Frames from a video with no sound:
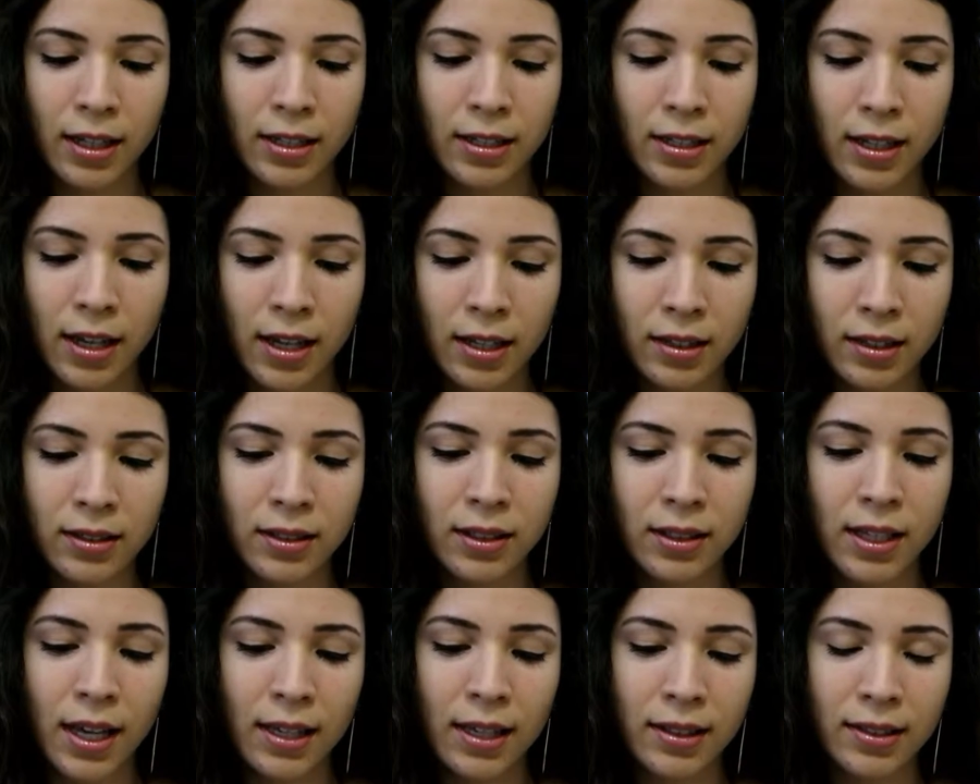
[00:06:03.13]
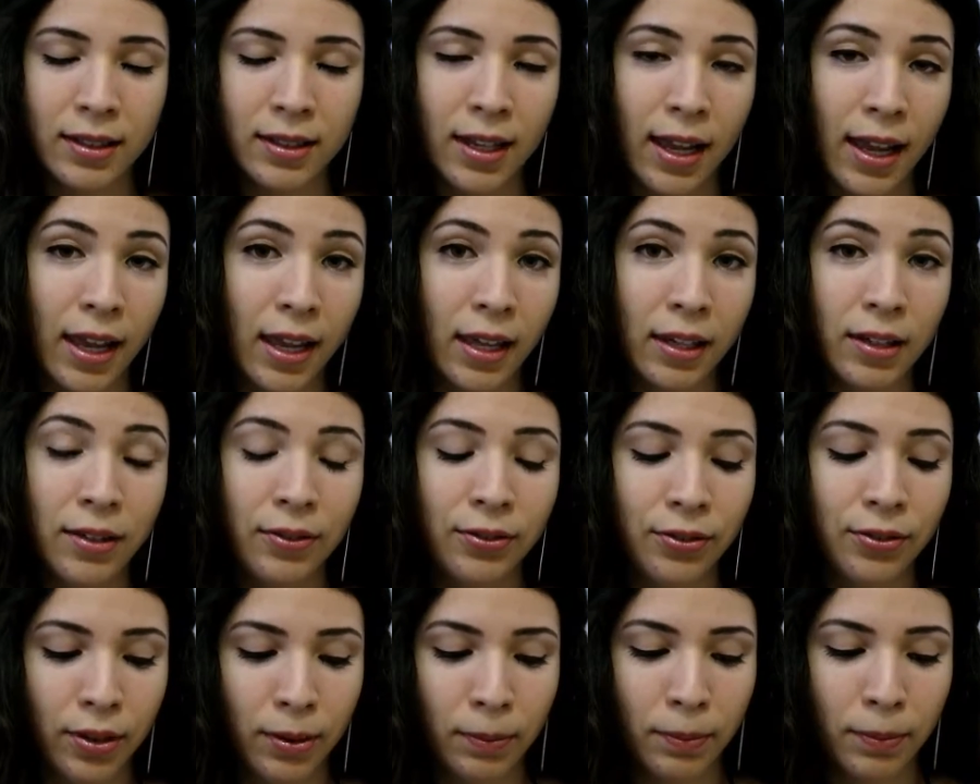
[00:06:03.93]
it does get
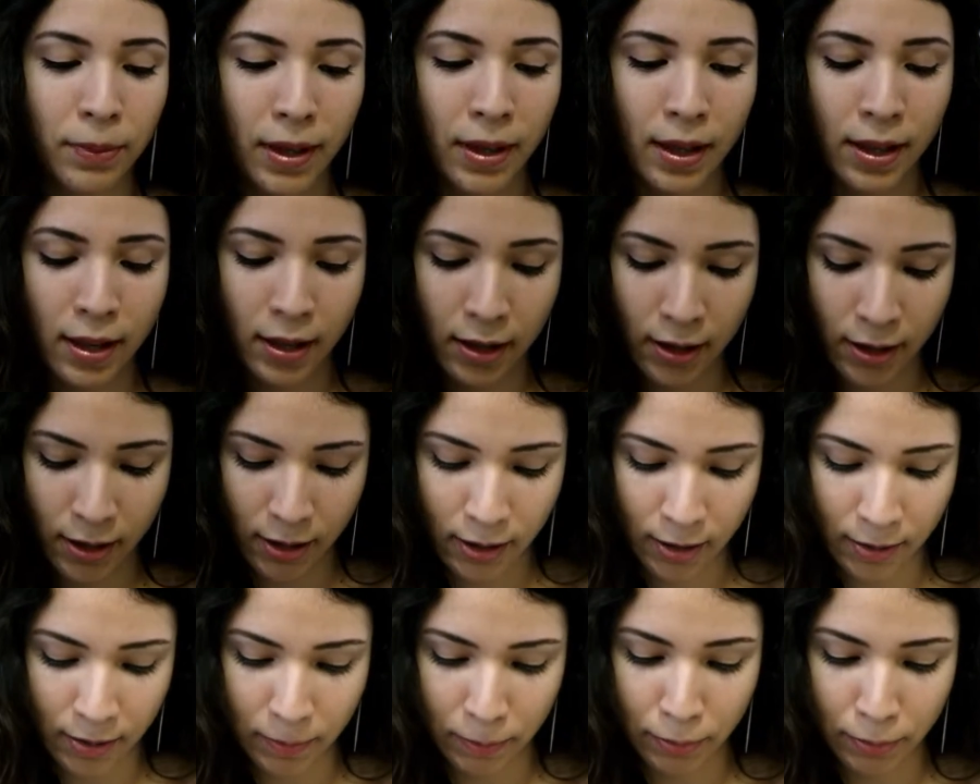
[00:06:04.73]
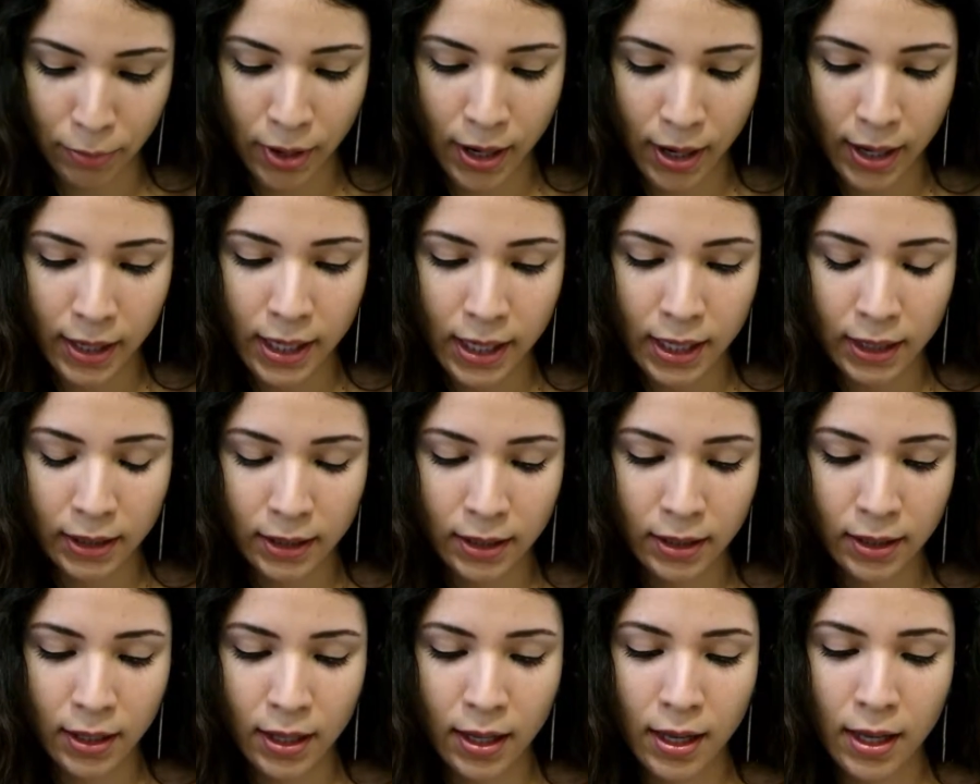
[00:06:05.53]
stained from the
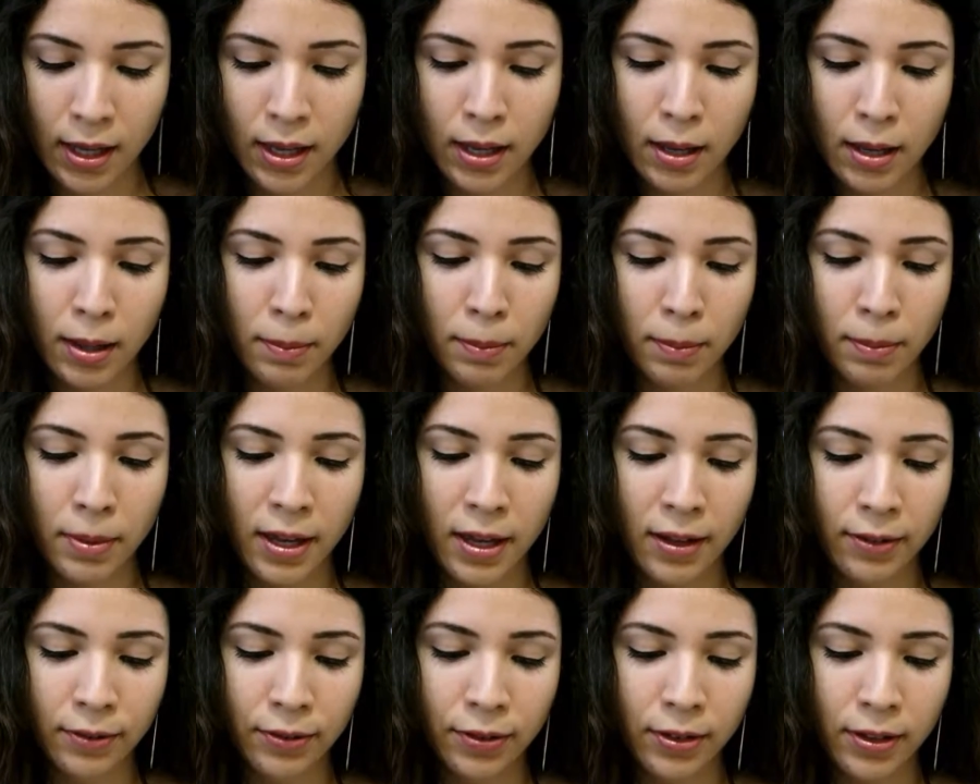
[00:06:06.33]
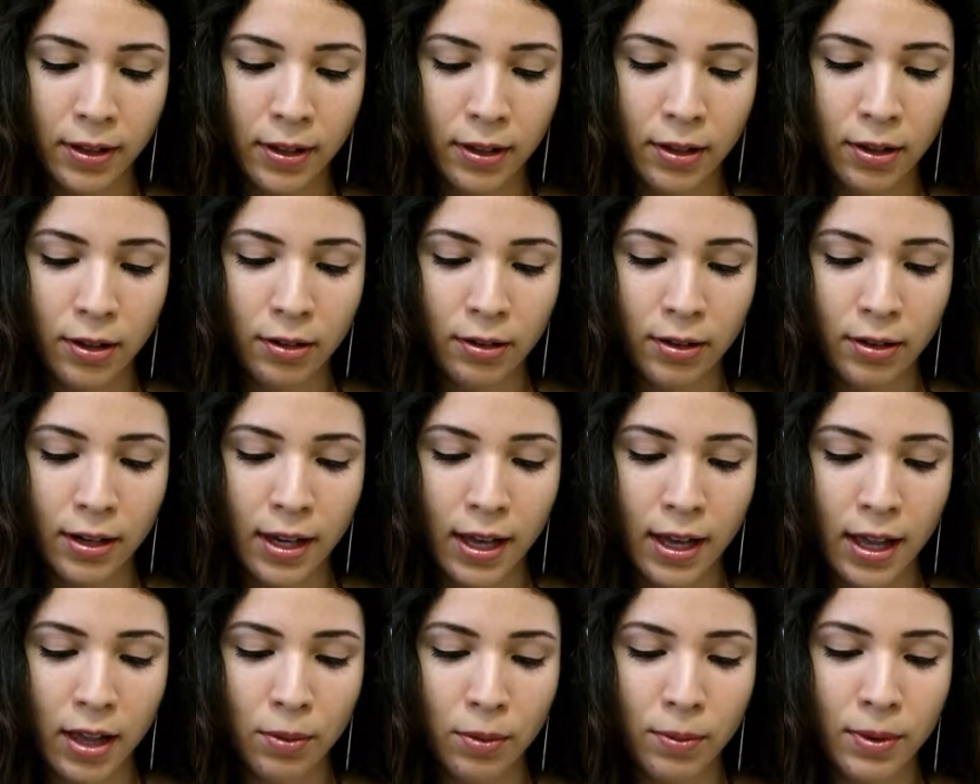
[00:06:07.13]
product, but for the
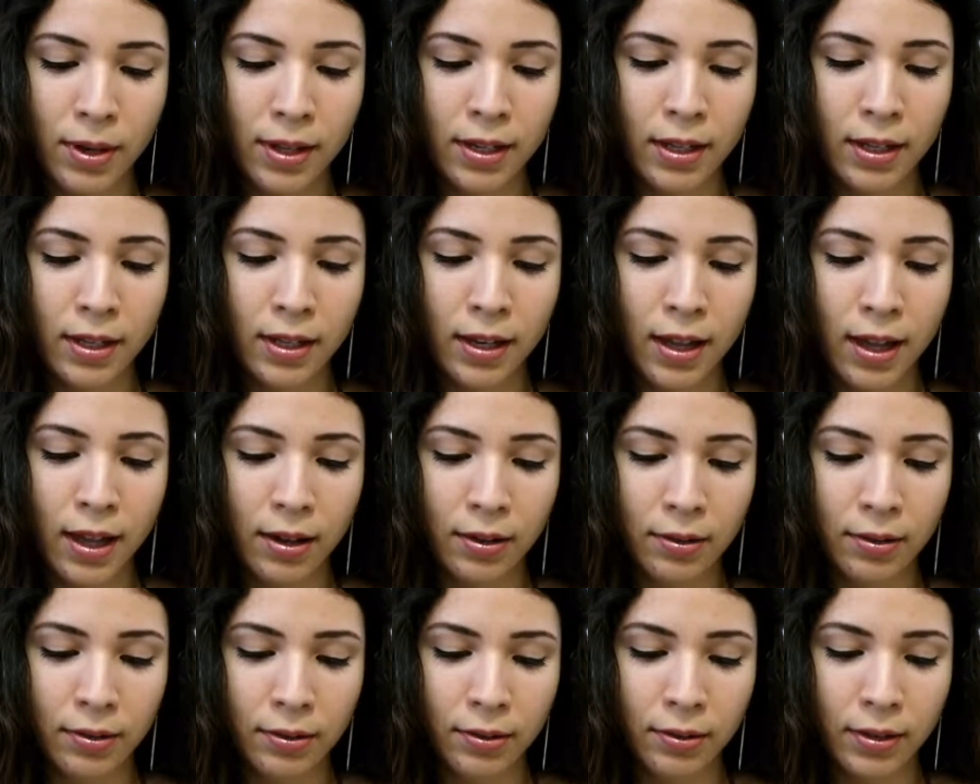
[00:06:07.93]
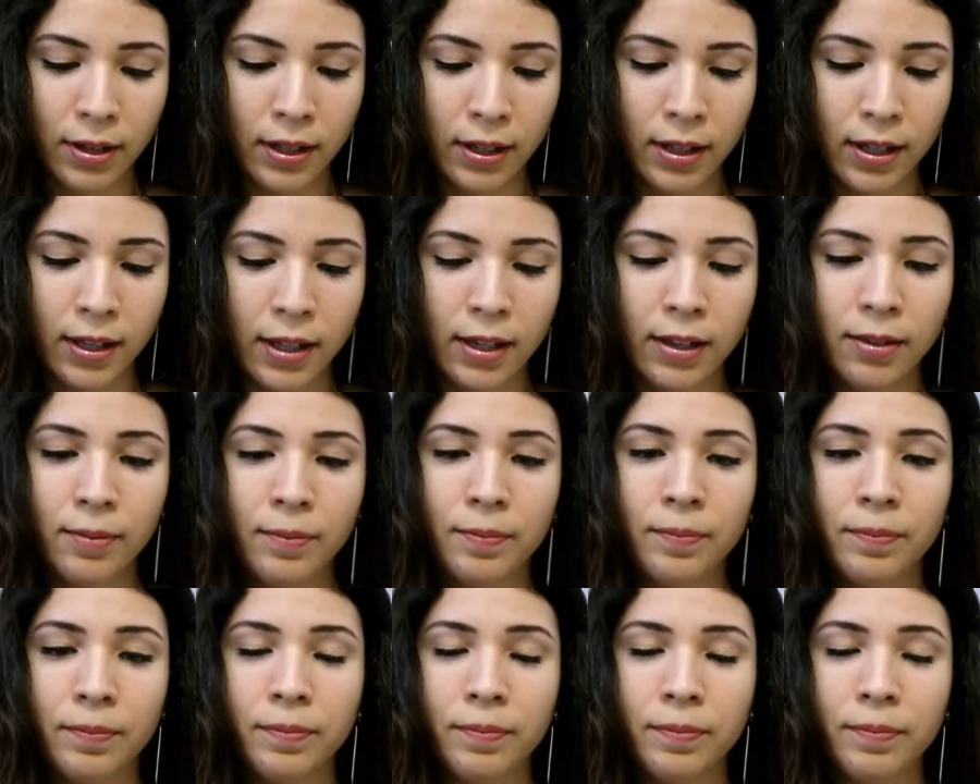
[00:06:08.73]
L'Oreal one, not really.